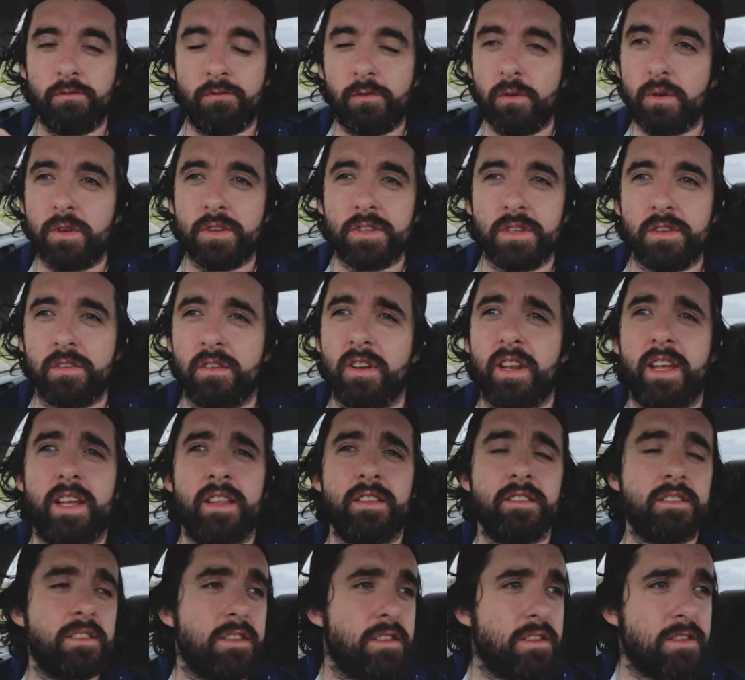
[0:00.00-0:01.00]
focus on your
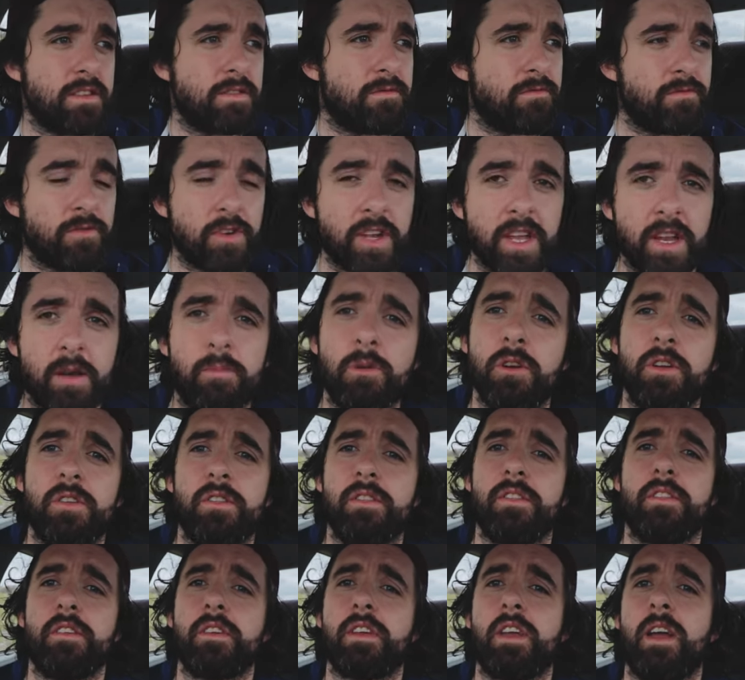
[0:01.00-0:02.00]
lenses, forget
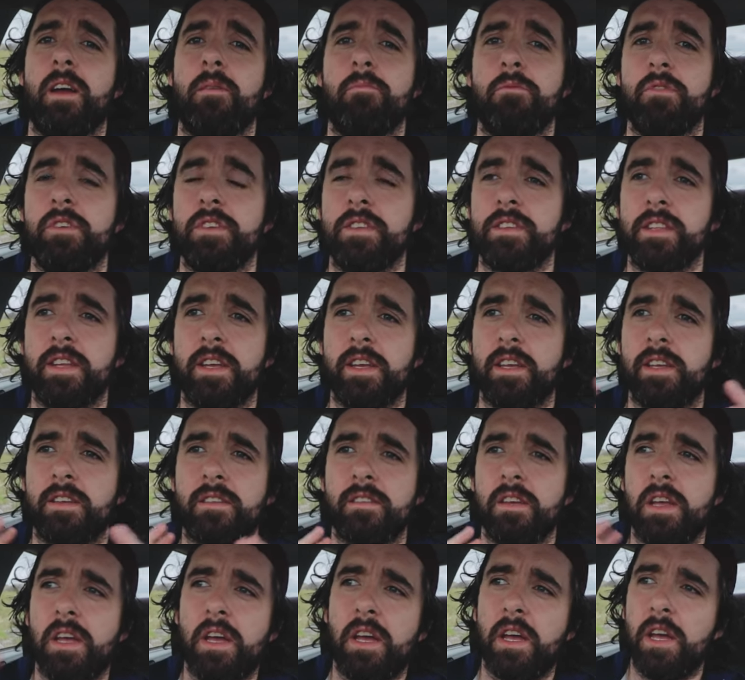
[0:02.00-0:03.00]
about the cameras,
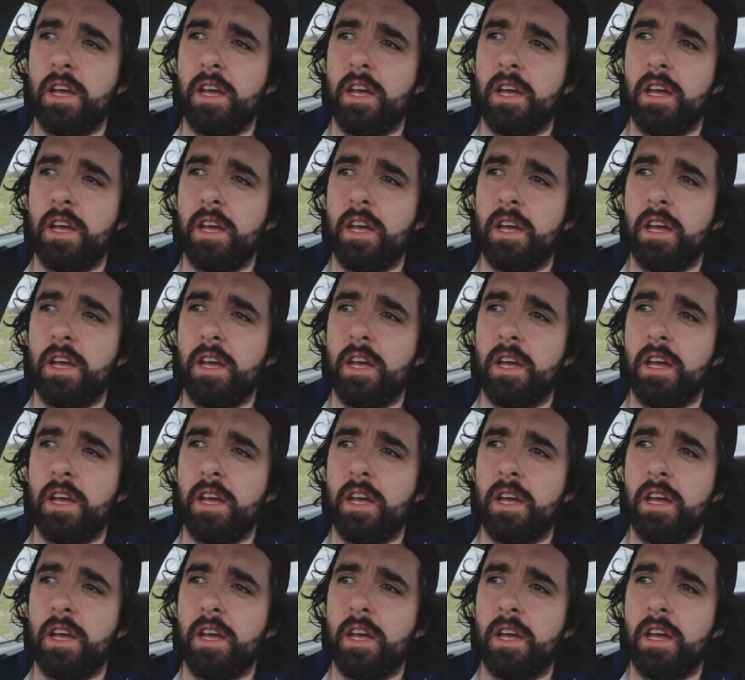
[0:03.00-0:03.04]
like,